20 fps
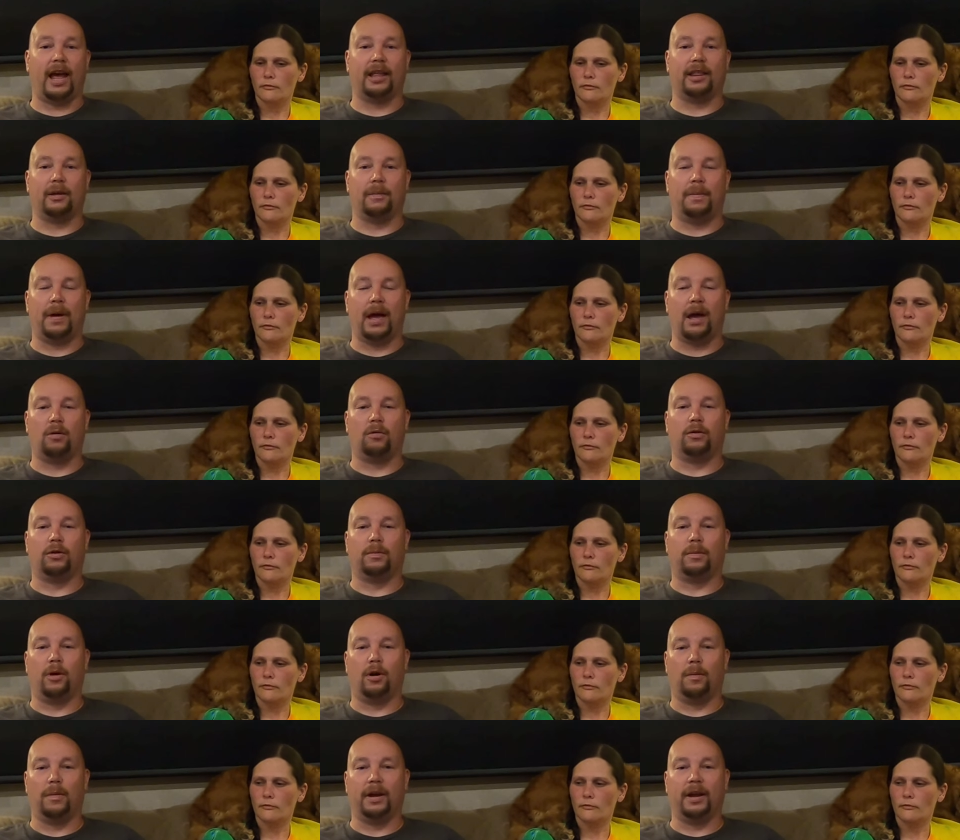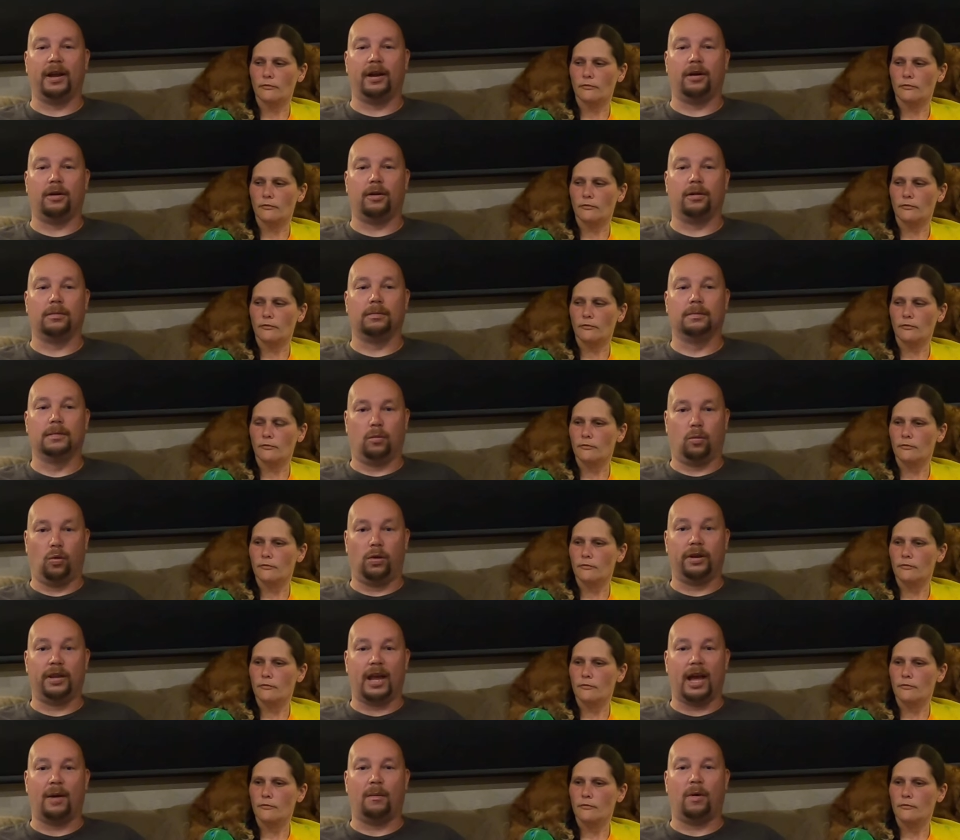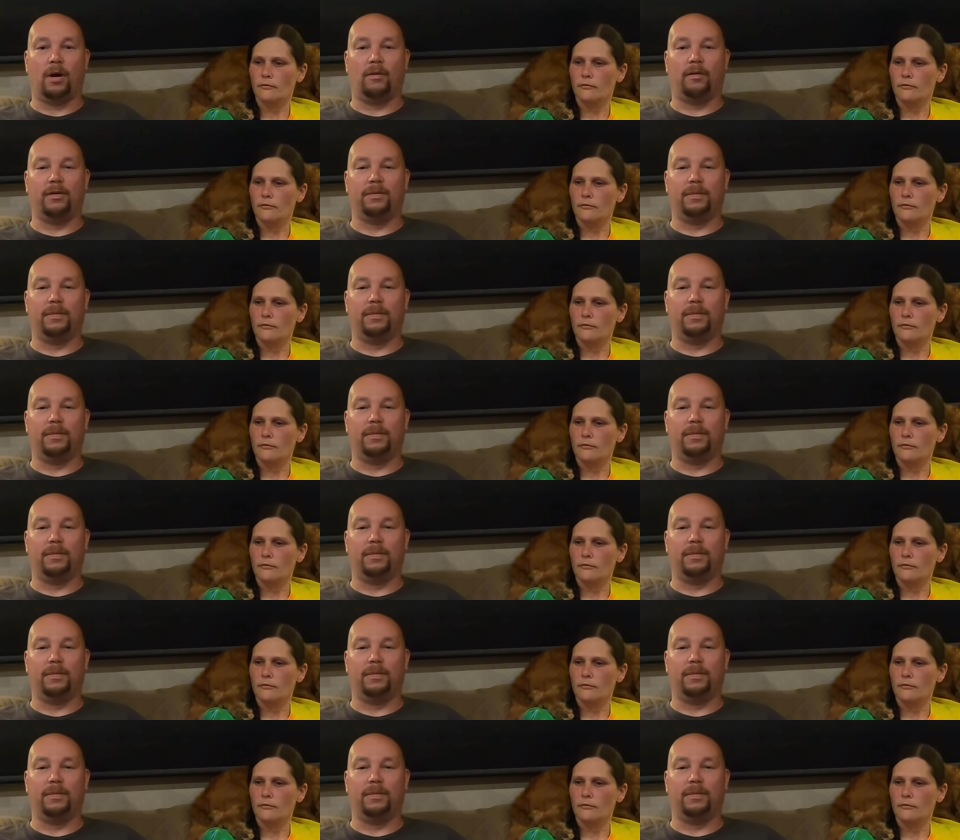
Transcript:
Speaker 1: had the power department here one time while